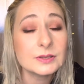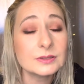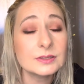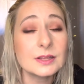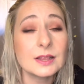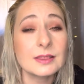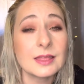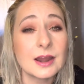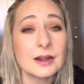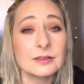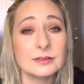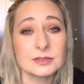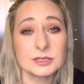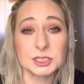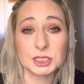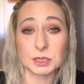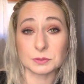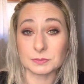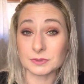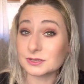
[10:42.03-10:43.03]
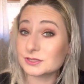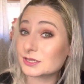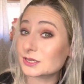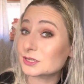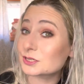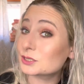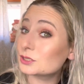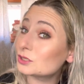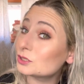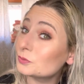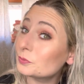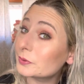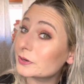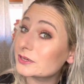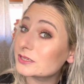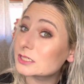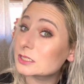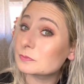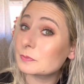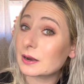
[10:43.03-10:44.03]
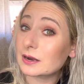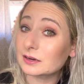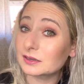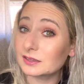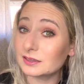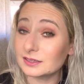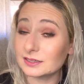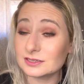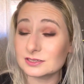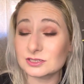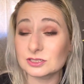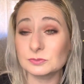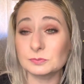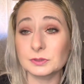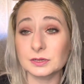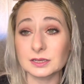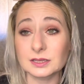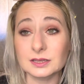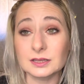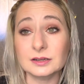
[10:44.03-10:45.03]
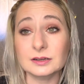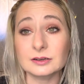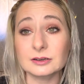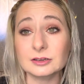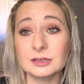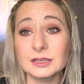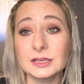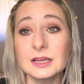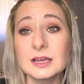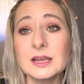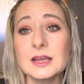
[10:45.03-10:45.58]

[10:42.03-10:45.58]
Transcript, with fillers: a lot of the shimmers are super sparkly, super glittery.